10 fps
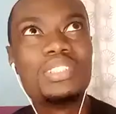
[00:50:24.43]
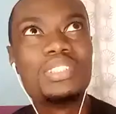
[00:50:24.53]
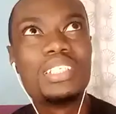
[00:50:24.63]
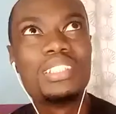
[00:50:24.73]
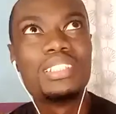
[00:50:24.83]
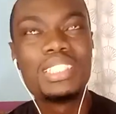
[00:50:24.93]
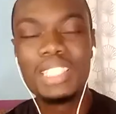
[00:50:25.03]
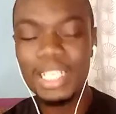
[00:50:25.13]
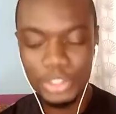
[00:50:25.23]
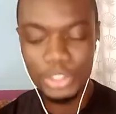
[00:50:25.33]
Just like
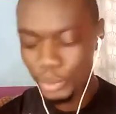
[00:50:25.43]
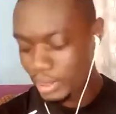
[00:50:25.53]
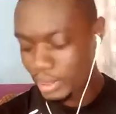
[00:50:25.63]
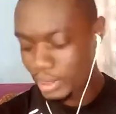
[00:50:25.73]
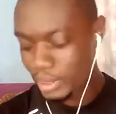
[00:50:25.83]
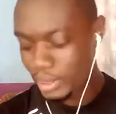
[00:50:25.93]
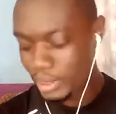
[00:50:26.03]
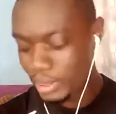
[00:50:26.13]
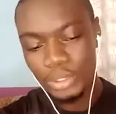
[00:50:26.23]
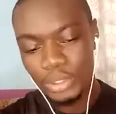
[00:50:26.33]
Joe said, anything
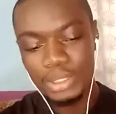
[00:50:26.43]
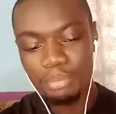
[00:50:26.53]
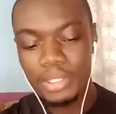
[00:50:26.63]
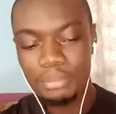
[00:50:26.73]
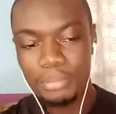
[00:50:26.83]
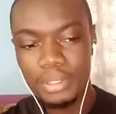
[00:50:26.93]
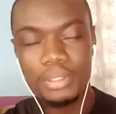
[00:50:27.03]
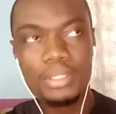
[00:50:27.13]
actually inspires me.